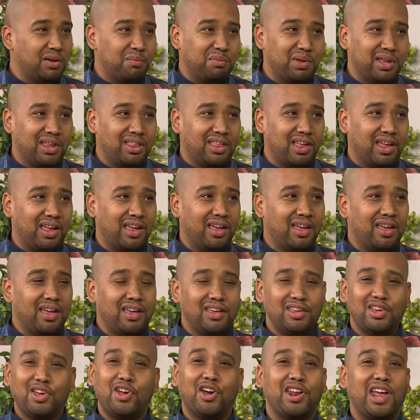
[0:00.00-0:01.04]
got to be there.
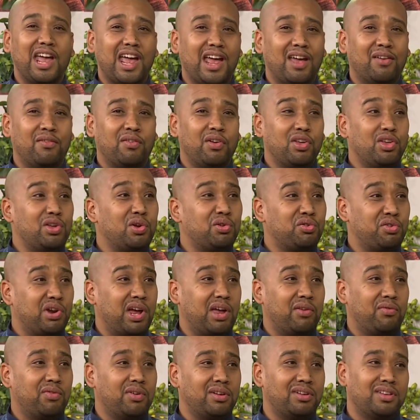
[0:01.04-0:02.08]
You got to have your
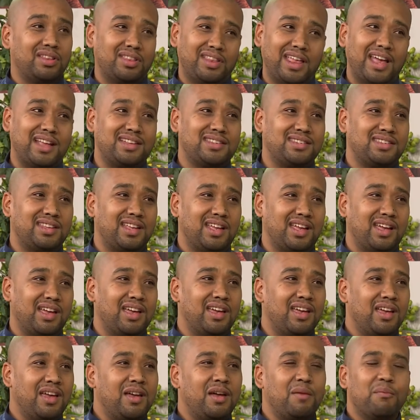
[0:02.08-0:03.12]
trifle. Got That's it.
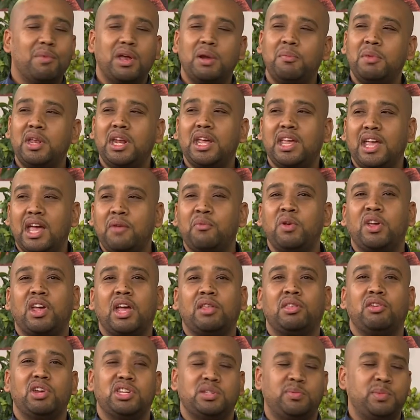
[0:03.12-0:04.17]
there. But I mean, again, we
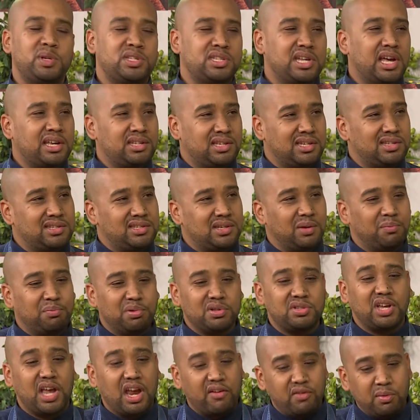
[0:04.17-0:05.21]
kept recipe is nice and
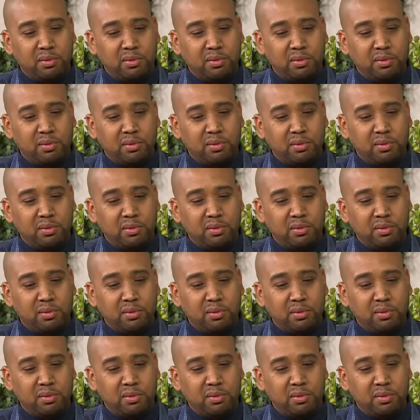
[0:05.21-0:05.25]
simple, so